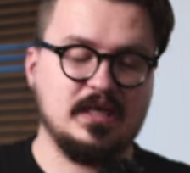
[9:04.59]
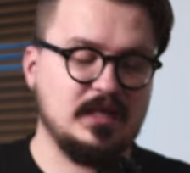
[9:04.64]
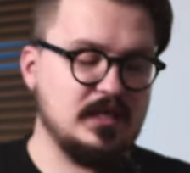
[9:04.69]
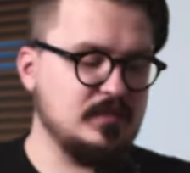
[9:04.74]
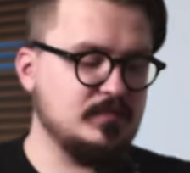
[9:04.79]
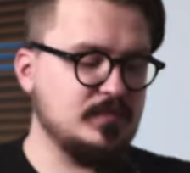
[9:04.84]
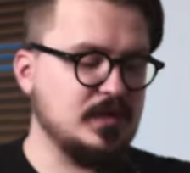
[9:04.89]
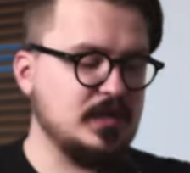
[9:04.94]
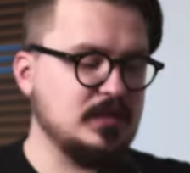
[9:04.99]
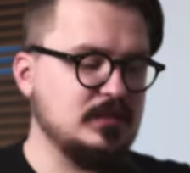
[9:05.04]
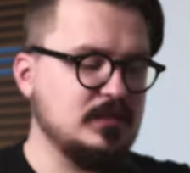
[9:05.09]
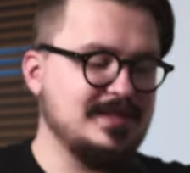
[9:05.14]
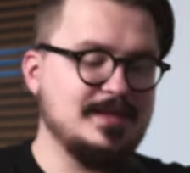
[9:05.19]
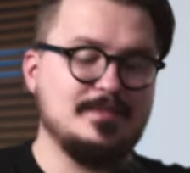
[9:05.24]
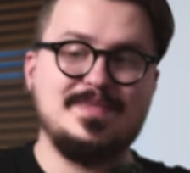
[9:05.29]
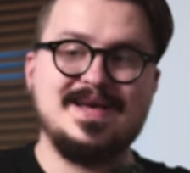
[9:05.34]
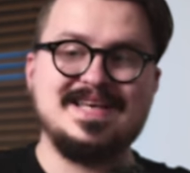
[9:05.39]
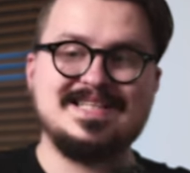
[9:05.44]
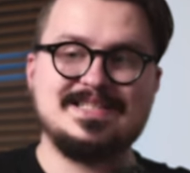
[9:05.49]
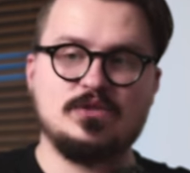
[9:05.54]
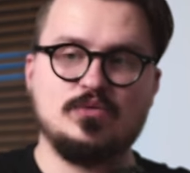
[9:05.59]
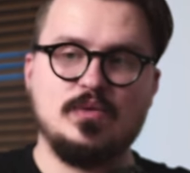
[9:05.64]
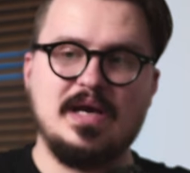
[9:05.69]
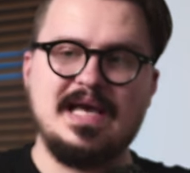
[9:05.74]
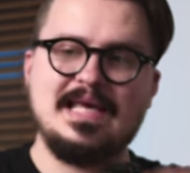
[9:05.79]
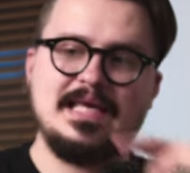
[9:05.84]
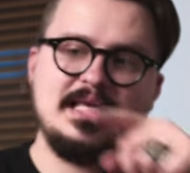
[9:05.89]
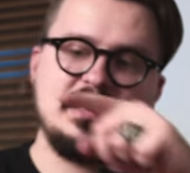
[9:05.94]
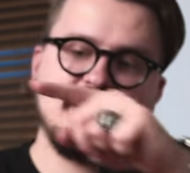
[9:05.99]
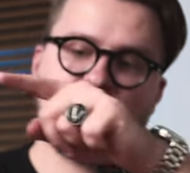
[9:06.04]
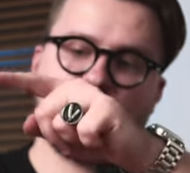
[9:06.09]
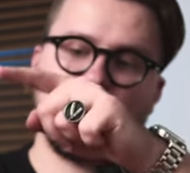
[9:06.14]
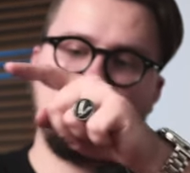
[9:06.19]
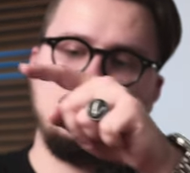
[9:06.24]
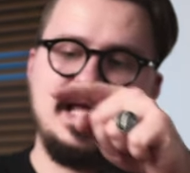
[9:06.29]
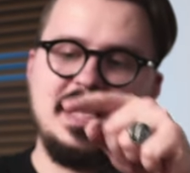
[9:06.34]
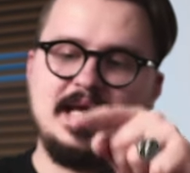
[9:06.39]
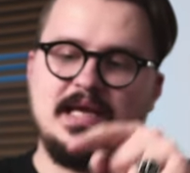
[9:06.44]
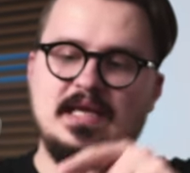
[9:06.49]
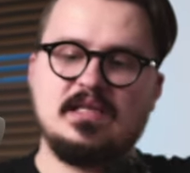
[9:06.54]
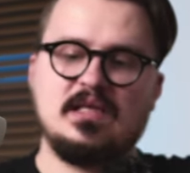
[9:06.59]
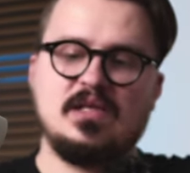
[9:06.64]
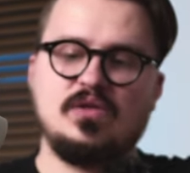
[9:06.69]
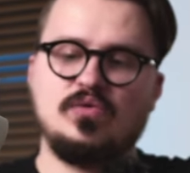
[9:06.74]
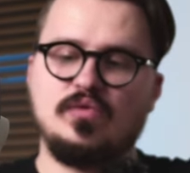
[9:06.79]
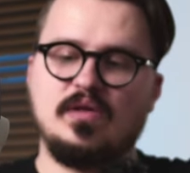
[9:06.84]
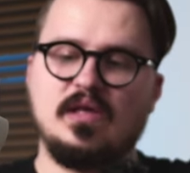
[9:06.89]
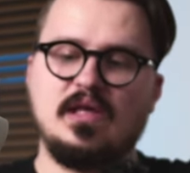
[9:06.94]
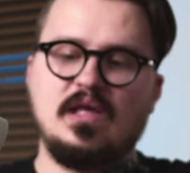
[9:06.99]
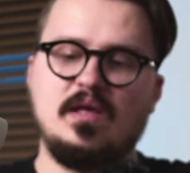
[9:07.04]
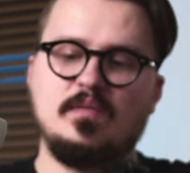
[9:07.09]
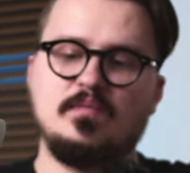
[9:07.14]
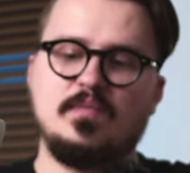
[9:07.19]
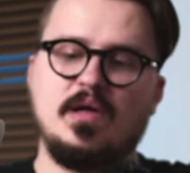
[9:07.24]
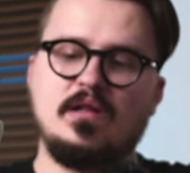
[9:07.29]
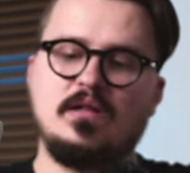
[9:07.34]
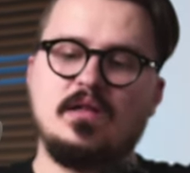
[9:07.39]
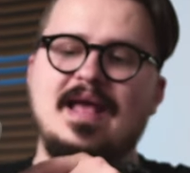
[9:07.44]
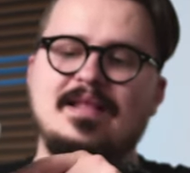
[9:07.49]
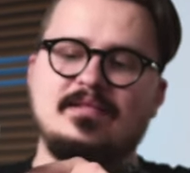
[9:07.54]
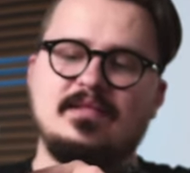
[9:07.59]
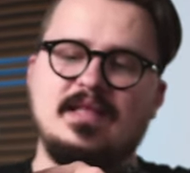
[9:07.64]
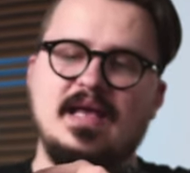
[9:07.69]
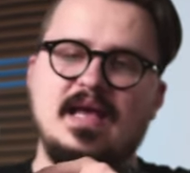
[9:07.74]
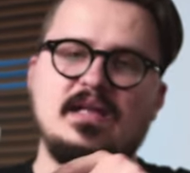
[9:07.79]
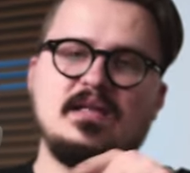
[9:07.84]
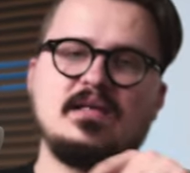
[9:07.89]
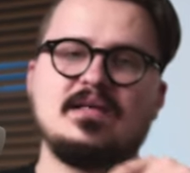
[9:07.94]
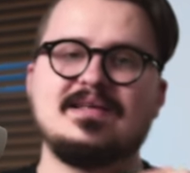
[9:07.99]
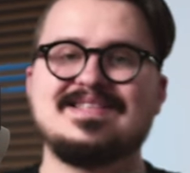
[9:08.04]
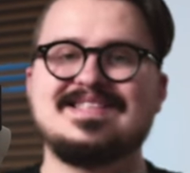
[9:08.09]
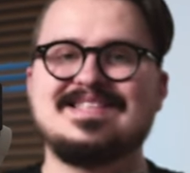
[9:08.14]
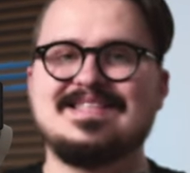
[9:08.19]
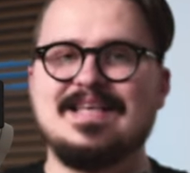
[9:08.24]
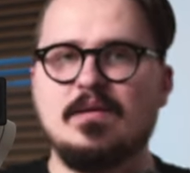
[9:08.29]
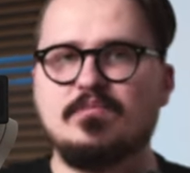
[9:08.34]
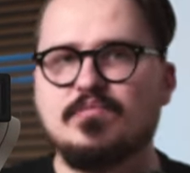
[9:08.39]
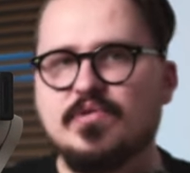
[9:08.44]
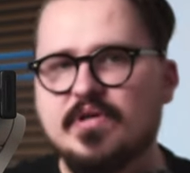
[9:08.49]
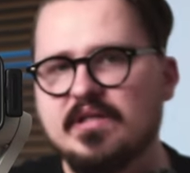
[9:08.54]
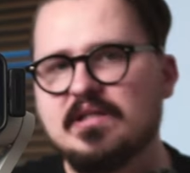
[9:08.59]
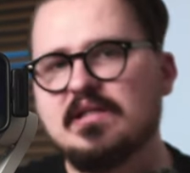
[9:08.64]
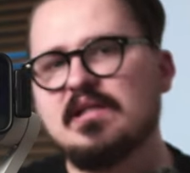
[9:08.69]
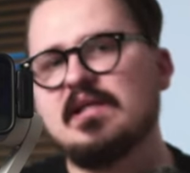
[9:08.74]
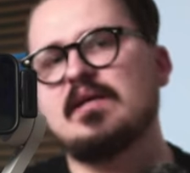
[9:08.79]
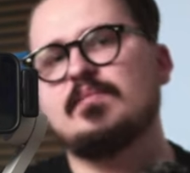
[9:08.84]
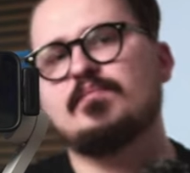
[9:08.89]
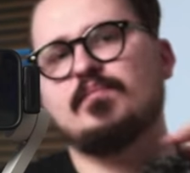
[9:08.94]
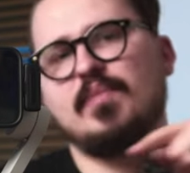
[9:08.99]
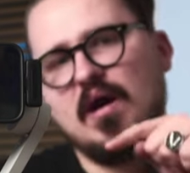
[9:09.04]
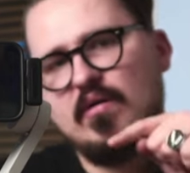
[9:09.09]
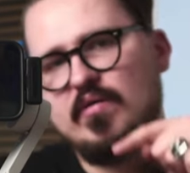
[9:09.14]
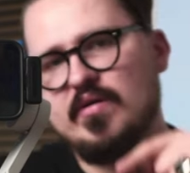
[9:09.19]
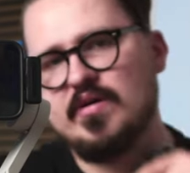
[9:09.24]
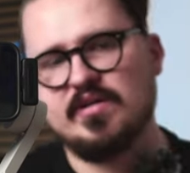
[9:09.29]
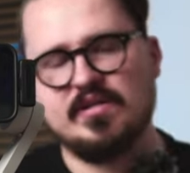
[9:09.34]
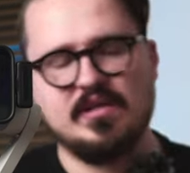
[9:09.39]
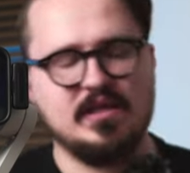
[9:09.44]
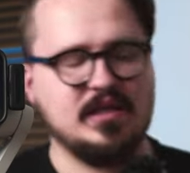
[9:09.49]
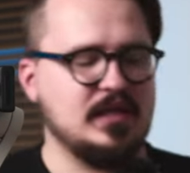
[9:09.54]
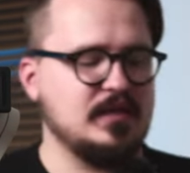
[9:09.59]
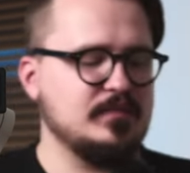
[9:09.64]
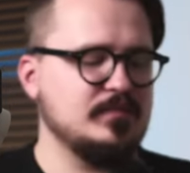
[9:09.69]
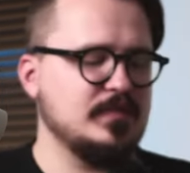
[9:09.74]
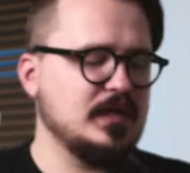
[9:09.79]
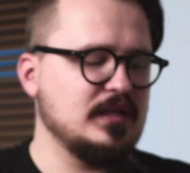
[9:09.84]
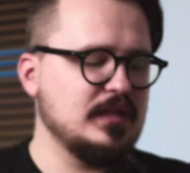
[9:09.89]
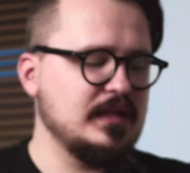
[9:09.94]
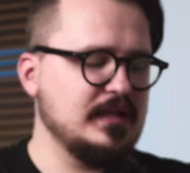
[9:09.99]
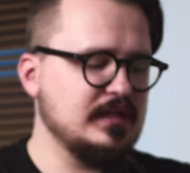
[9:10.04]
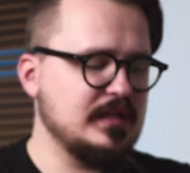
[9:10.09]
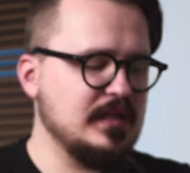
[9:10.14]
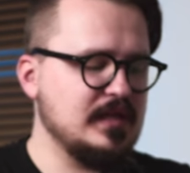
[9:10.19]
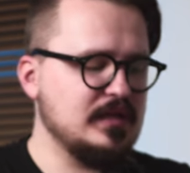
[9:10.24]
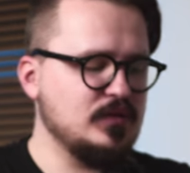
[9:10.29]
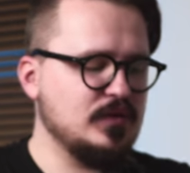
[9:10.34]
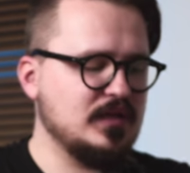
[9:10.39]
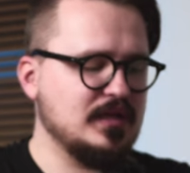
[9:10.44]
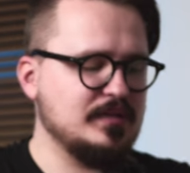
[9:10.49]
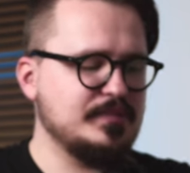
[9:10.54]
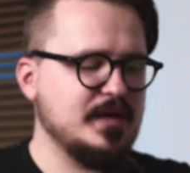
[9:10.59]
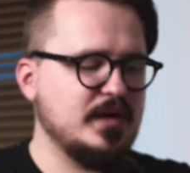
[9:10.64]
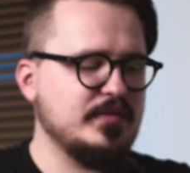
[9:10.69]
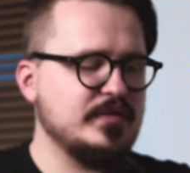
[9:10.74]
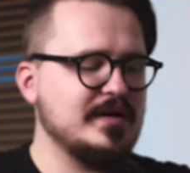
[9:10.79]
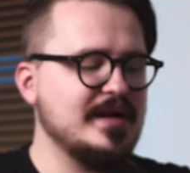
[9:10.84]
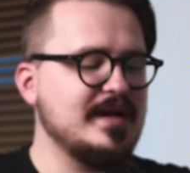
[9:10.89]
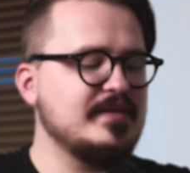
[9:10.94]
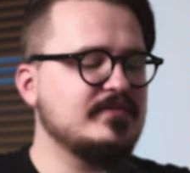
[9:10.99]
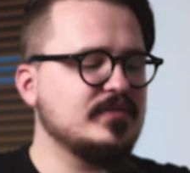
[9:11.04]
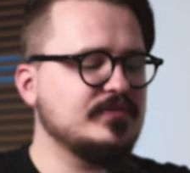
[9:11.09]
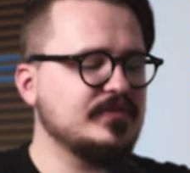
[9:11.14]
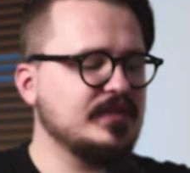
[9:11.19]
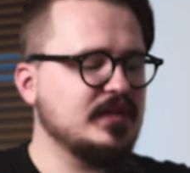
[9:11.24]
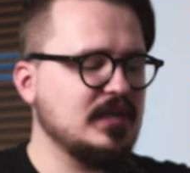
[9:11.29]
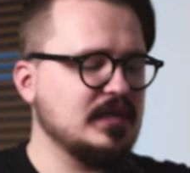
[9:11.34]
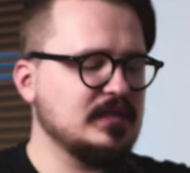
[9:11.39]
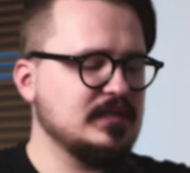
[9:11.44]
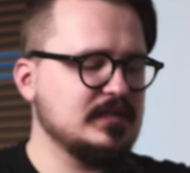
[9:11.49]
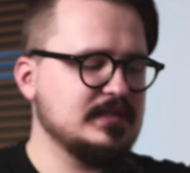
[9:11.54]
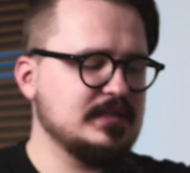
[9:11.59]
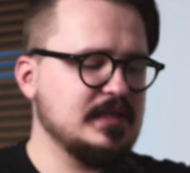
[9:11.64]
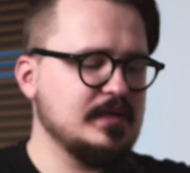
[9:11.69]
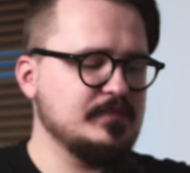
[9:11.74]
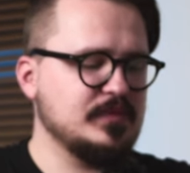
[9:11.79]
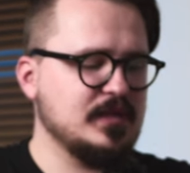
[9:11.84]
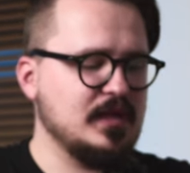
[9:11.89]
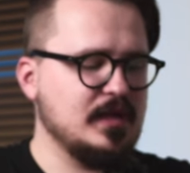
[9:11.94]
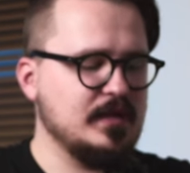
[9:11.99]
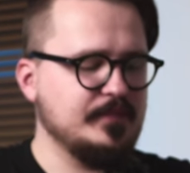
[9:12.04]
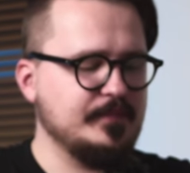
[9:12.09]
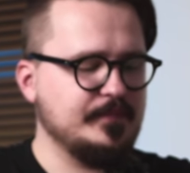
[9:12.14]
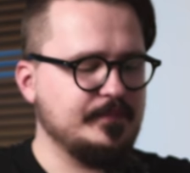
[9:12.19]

the gimbal, the best way is to plug it into the gimbal and then separately power the gimbal, and then you can power everything at the same time.